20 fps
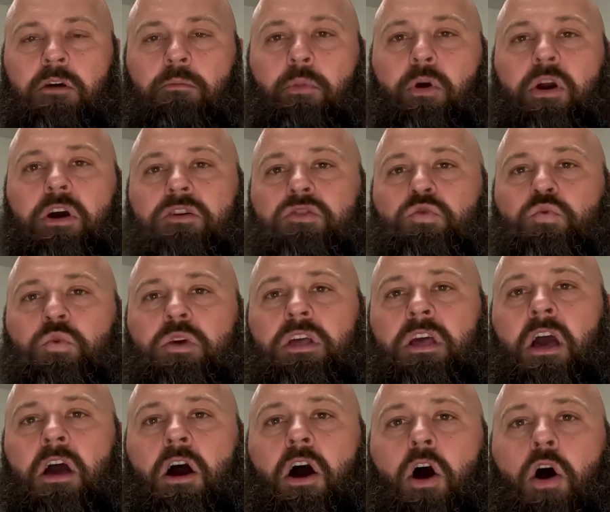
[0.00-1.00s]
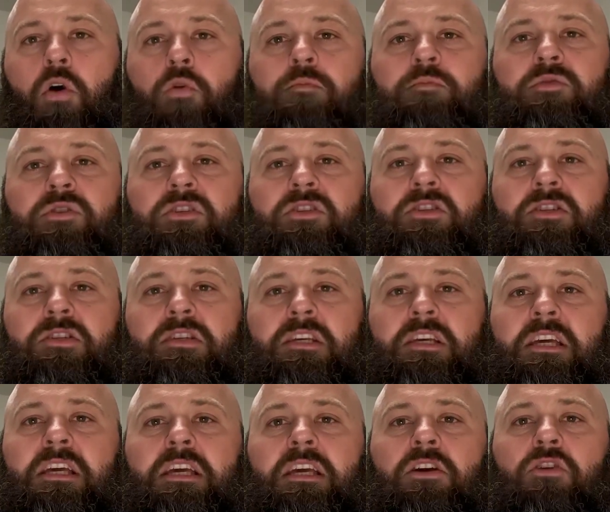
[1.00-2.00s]
because we hope to
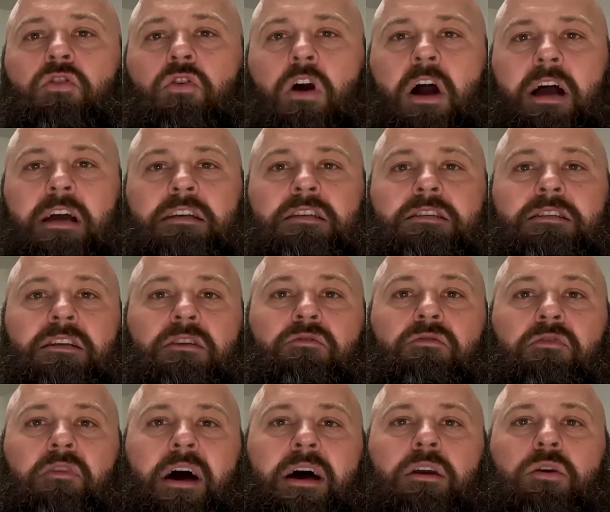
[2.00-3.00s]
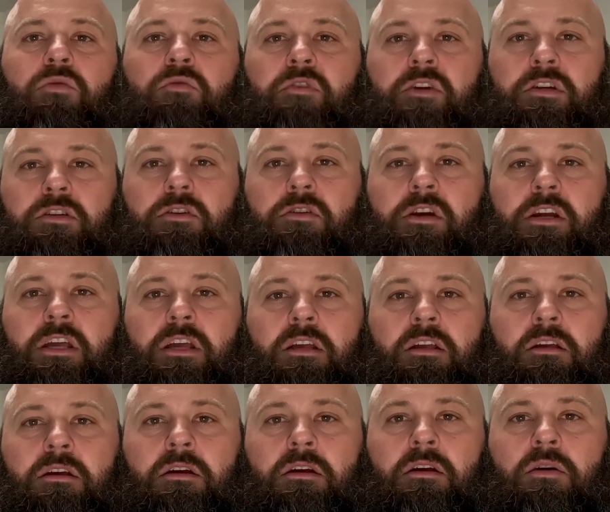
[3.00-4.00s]
see Christ in final victory,
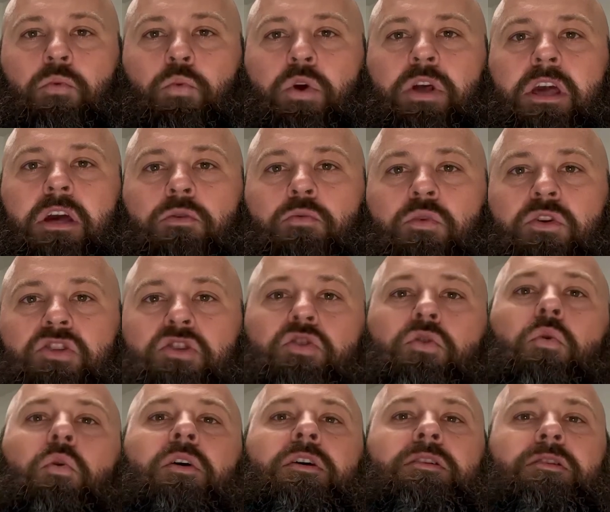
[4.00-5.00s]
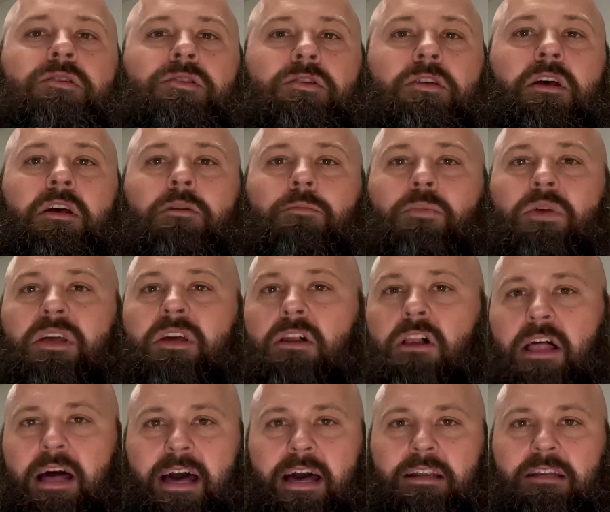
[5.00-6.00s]
we can rejoice and be
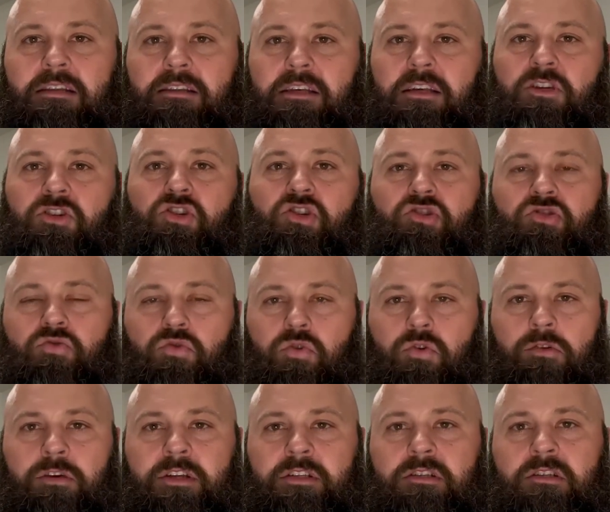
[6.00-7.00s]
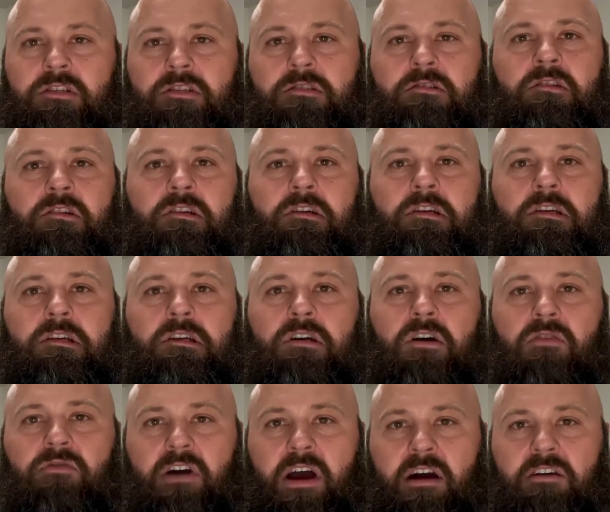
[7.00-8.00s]
glad in the assurance
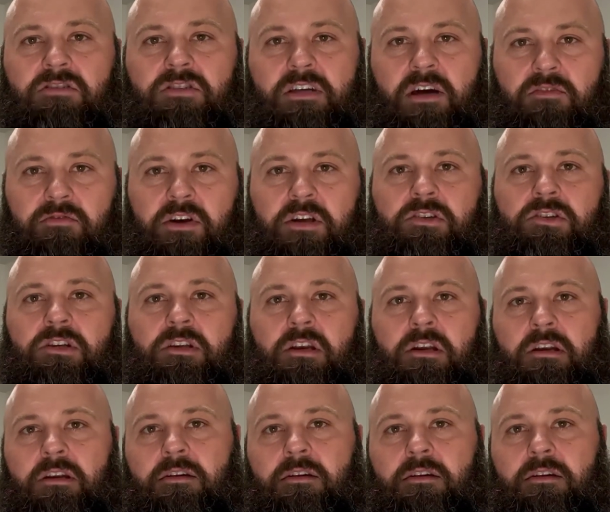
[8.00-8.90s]
of our salvation.